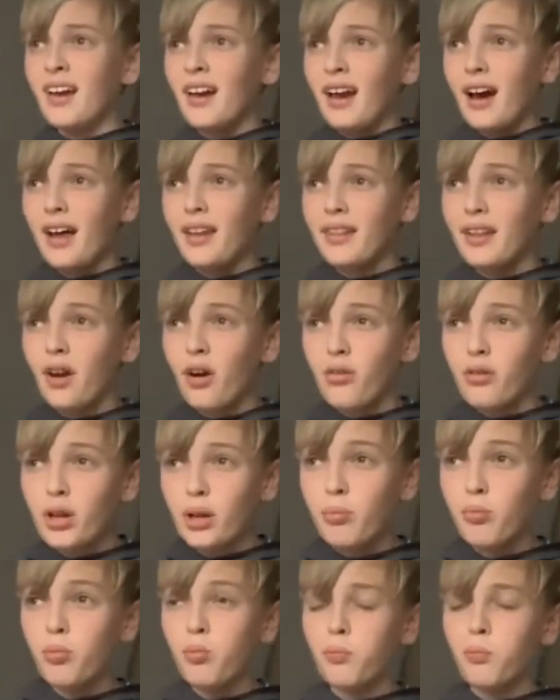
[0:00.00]
and the
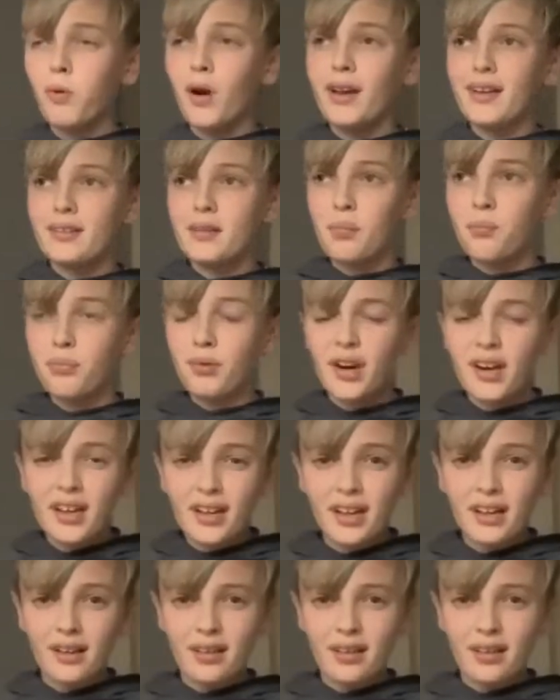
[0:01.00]
only way to bring